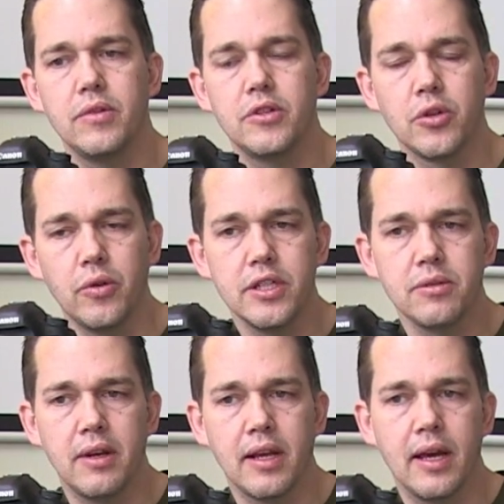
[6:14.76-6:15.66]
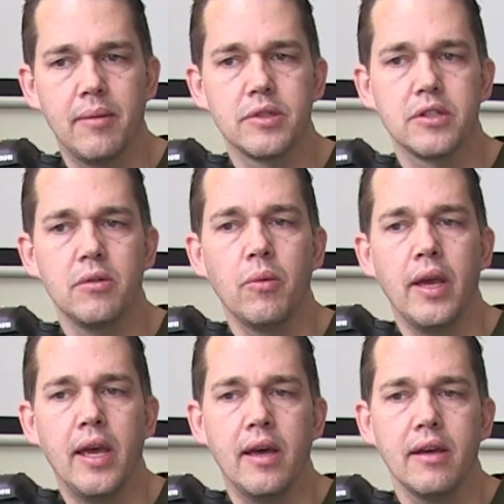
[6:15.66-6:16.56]
choice when it comes to
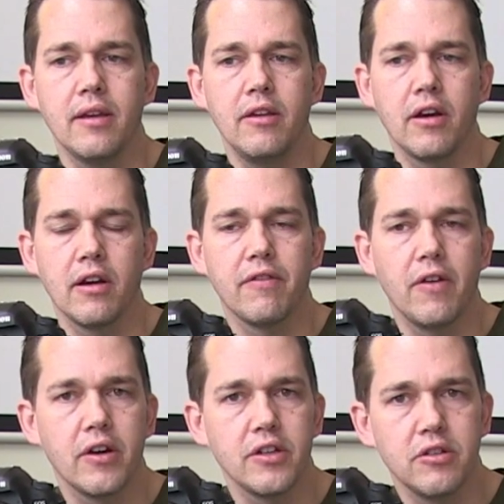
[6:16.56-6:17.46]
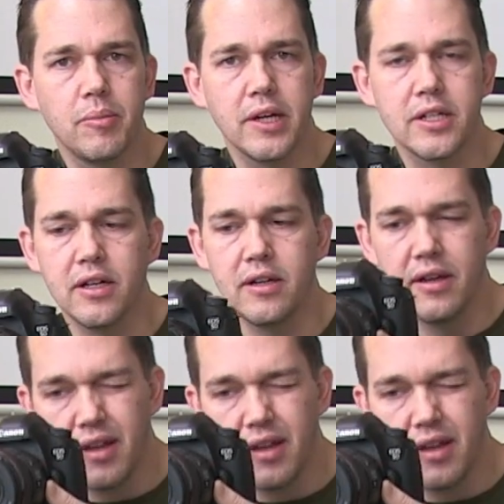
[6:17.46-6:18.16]
where you're going to focus your picture,